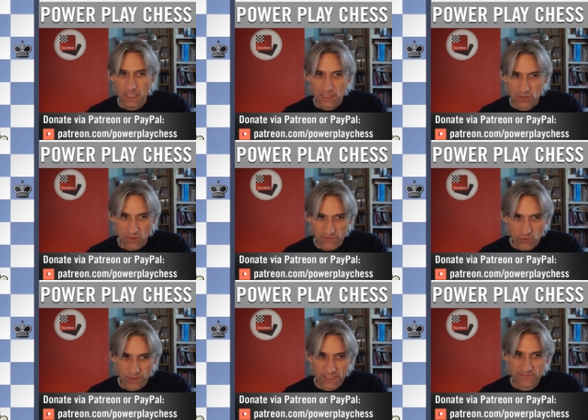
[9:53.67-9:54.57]
So after
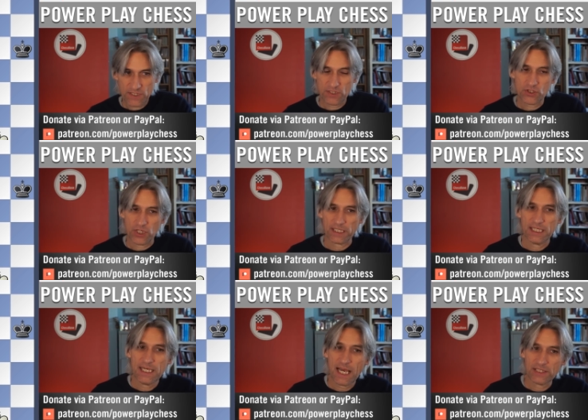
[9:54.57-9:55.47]
queen f6 check,
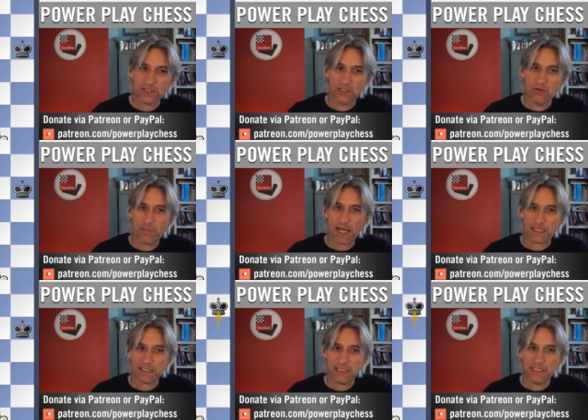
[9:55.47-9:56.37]
he had to go
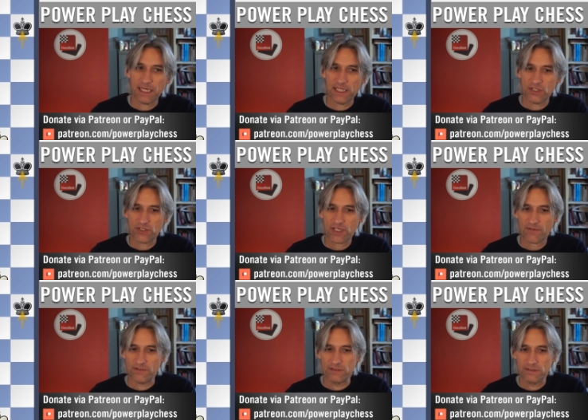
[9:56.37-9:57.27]
back, king
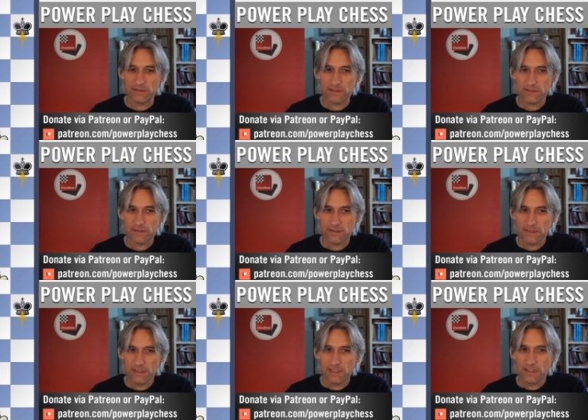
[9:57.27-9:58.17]
h7.
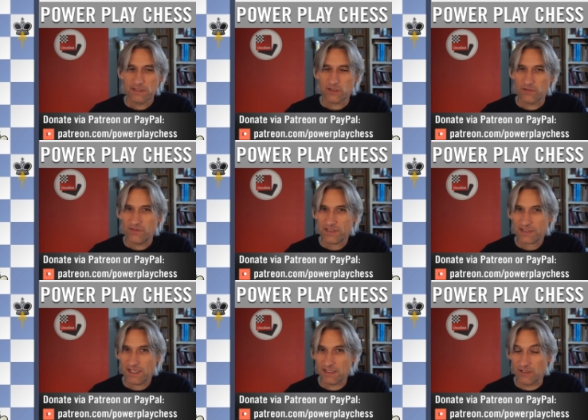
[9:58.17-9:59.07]
So if his
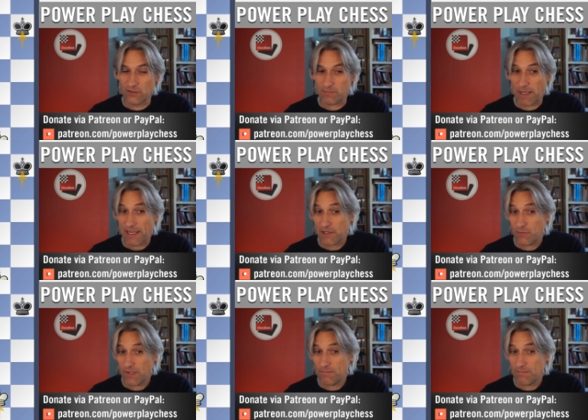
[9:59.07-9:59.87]
king goes back, well,